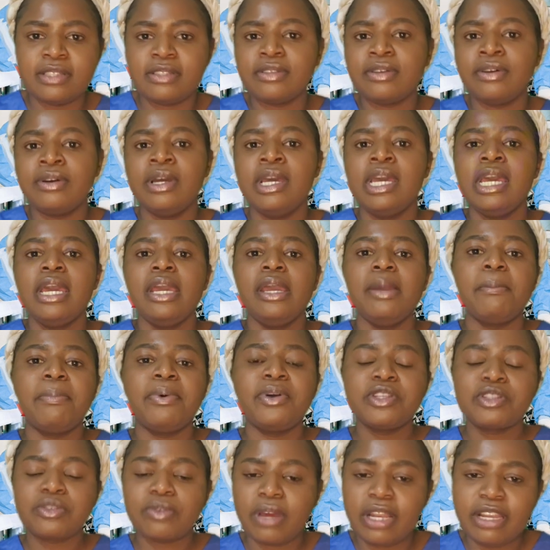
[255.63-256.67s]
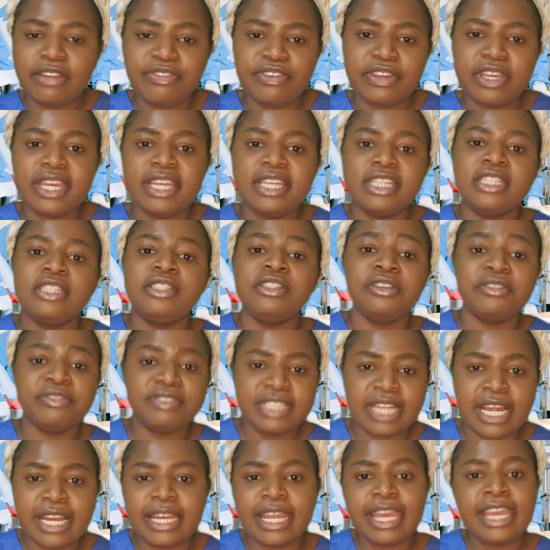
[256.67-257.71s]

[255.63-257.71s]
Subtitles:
So post-qualification, you've done